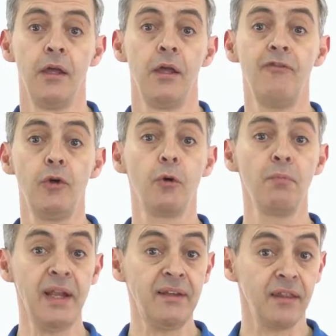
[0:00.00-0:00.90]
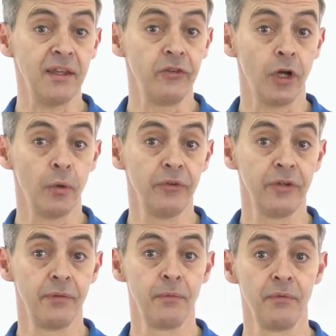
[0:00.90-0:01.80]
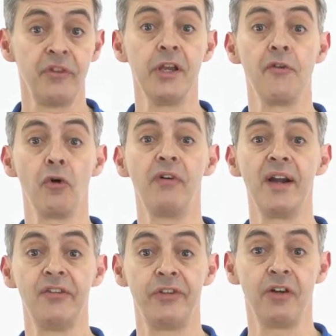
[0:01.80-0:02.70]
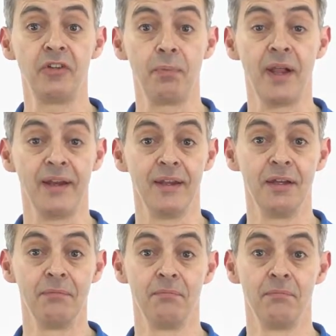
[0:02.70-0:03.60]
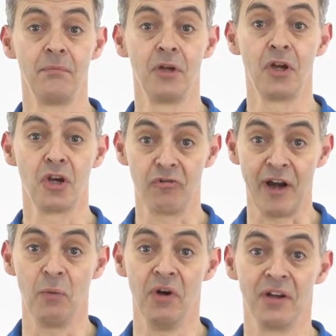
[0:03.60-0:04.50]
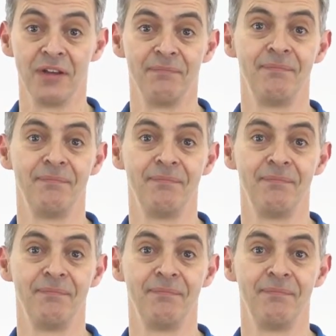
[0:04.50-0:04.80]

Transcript: If you completed these goals, then you've already started planning. Great work.